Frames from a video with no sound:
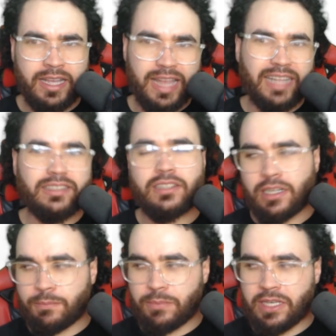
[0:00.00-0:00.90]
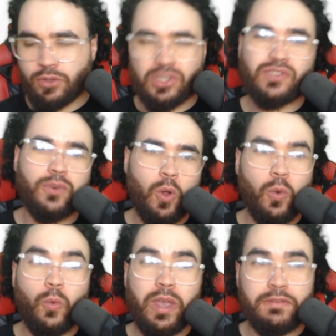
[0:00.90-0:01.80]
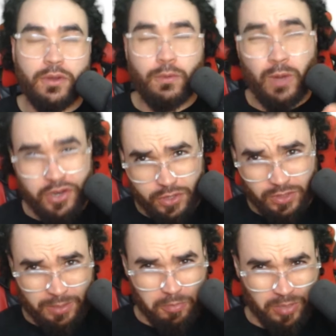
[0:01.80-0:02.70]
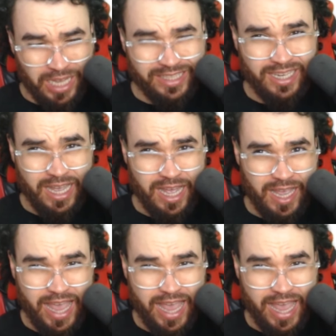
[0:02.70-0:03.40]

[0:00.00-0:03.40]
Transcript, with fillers: That's going to be useful if you're when you're using Perplexica